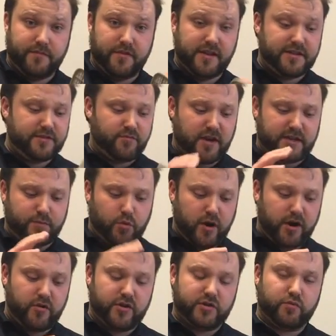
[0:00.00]
This
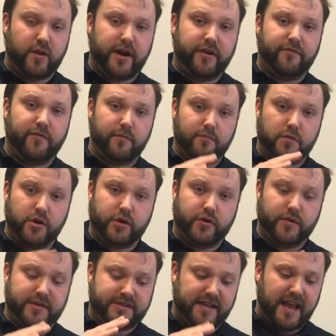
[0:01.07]
respirator is rated for
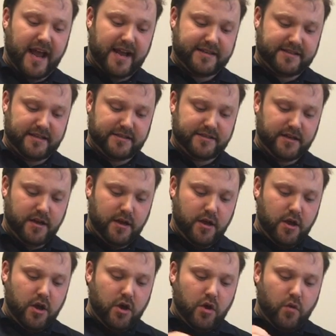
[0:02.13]
mercurous gases.
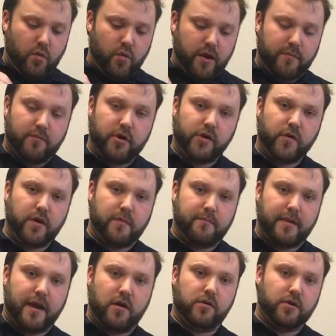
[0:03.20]
When mercury
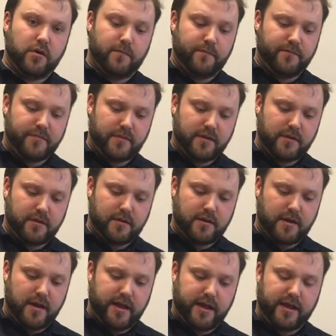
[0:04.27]
amalgam
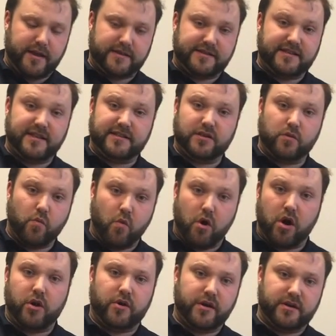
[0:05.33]
sits in
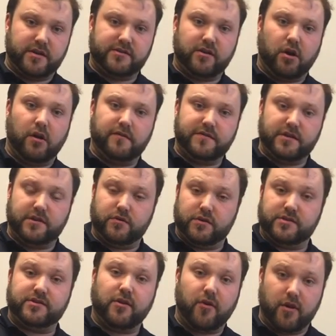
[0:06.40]
water, it dissolves into
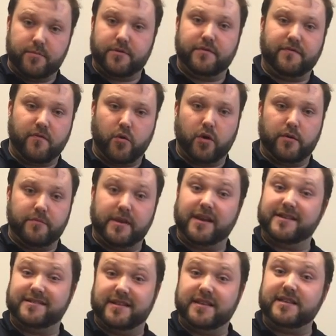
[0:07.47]
a soluble form
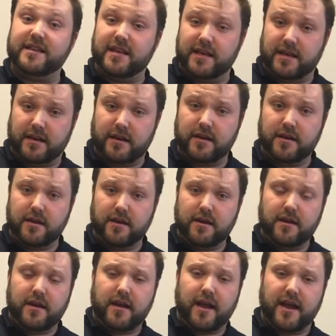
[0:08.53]
because the tin
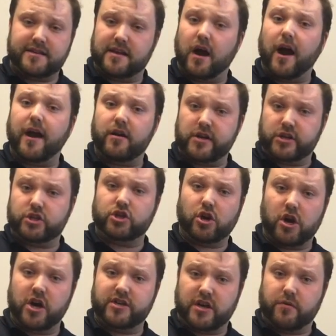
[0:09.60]
has an ionic
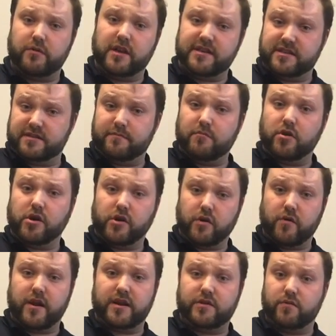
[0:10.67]
charge that releases
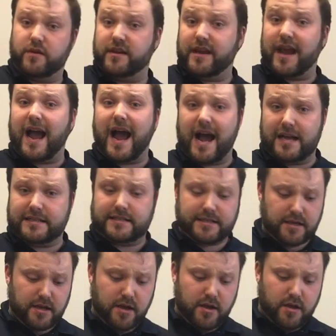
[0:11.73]
mercury into a
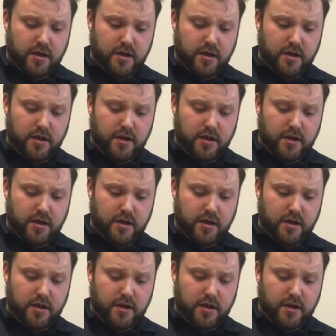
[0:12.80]
gas.